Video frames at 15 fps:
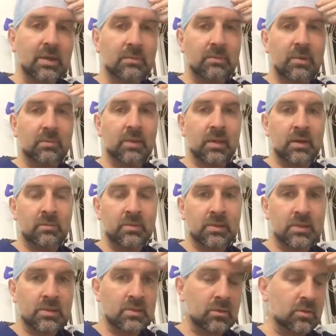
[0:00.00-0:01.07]
But, but the numbers
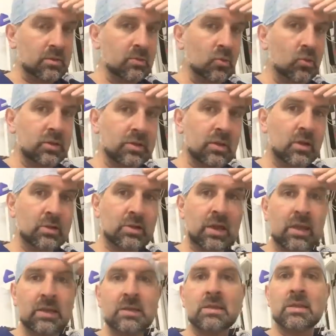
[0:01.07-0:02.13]
are so small, it's hard to
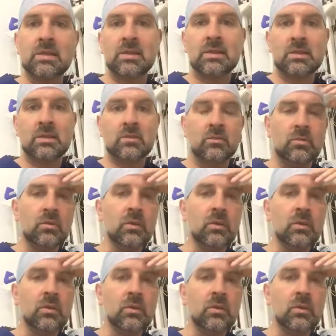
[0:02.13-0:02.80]
get any statistical